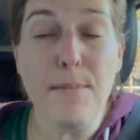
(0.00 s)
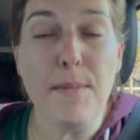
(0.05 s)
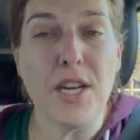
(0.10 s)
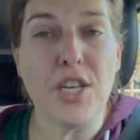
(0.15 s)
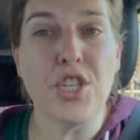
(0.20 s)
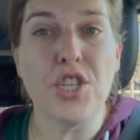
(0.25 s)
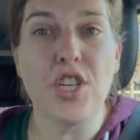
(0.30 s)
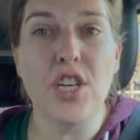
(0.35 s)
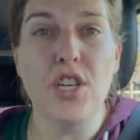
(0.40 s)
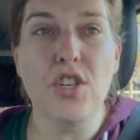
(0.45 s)

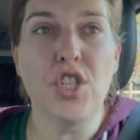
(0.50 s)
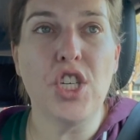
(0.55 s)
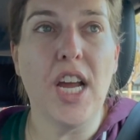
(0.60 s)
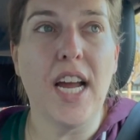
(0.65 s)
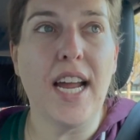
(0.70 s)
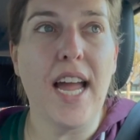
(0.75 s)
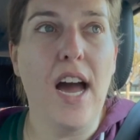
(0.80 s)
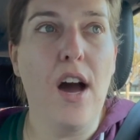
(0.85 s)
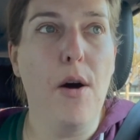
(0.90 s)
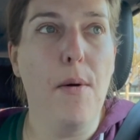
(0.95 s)
Make sure you
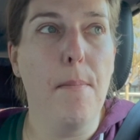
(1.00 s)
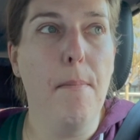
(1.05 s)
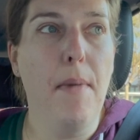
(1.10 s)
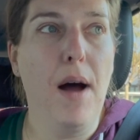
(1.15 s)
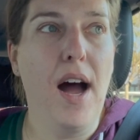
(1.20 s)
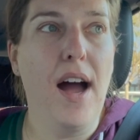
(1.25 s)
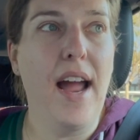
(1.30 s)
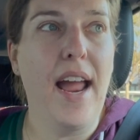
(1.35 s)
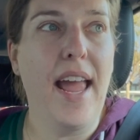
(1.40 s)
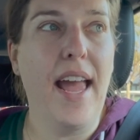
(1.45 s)
check out
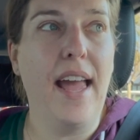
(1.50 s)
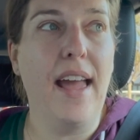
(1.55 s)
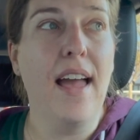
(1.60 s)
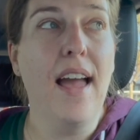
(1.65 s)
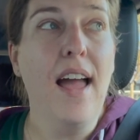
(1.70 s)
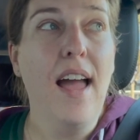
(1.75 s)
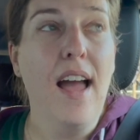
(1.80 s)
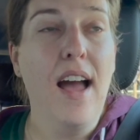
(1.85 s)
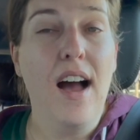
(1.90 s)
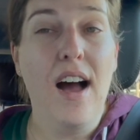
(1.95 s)
my
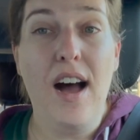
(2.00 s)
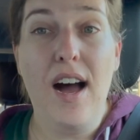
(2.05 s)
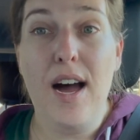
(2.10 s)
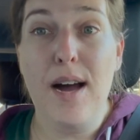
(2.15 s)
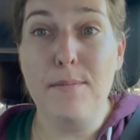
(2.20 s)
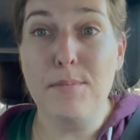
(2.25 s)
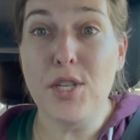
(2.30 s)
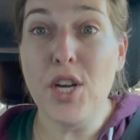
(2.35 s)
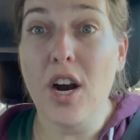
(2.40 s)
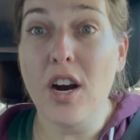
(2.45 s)

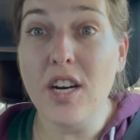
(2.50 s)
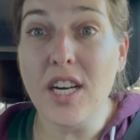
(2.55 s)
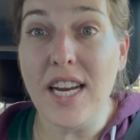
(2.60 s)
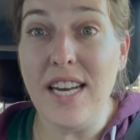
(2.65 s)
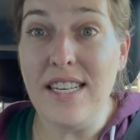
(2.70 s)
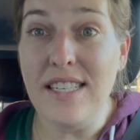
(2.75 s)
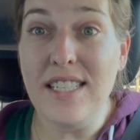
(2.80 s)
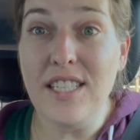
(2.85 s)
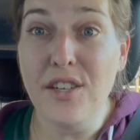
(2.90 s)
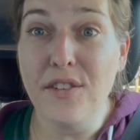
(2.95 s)
um,
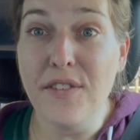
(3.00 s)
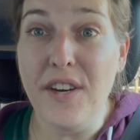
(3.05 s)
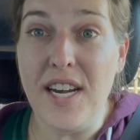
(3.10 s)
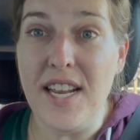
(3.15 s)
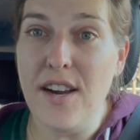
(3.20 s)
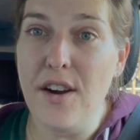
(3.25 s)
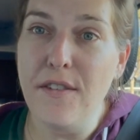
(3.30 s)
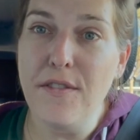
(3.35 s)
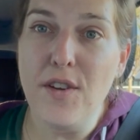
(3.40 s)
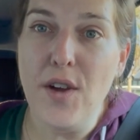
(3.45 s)
Target deal
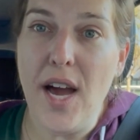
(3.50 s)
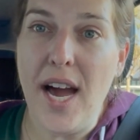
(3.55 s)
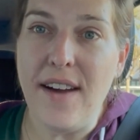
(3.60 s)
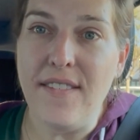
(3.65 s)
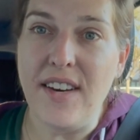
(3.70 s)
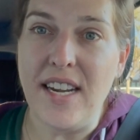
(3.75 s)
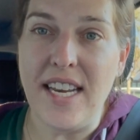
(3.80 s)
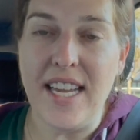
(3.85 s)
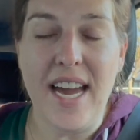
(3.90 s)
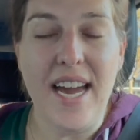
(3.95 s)
video if you
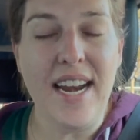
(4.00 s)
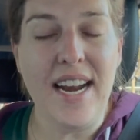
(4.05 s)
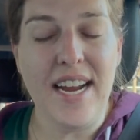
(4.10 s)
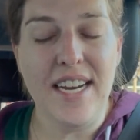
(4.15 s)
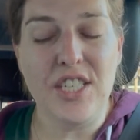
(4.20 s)
haven't yet.